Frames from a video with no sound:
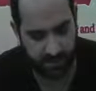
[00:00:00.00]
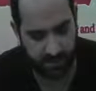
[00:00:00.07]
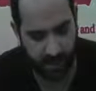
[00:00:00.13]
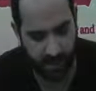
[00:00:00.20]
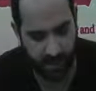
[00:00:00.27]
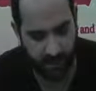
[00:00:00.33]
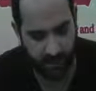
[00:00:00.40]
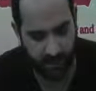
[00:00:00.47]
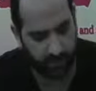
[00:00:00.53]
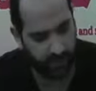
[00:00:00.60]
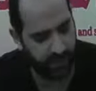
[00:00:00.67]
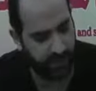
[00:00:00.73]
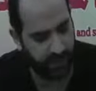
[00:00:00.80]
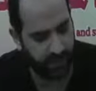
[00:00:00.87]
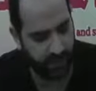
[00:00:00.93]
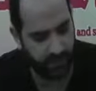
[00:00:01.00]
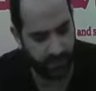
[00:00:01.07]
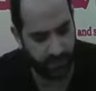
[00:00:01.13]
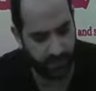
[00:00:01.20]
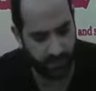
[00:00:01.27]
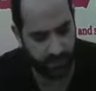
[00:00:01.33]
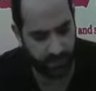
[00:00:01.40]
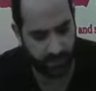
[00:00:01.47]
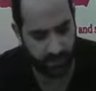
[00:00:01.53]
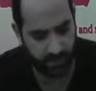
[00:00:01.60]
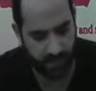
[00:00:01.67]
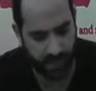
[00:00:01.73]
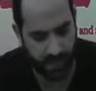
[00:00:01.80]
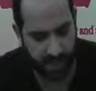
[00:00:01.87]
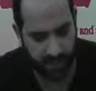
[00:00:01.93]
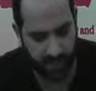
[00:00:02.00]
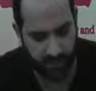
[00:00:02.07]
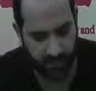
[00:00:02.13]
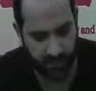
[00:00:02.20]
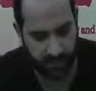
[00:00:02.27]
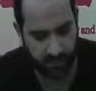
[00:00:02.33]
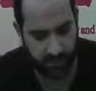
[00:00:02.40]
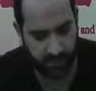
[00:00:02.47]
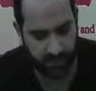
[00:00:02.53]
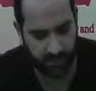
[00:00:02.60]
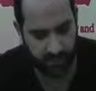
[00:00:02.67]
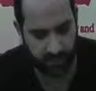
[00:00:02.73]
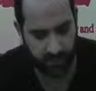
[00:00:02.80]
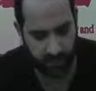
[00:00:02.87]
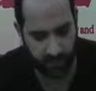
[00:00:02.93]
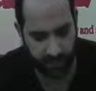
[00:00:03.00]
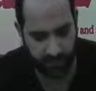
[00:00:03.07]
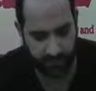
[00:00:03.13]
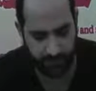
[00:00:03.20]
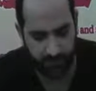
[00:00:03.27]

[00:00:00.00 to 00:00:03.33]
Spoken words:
power without any person or action on the part of Noah.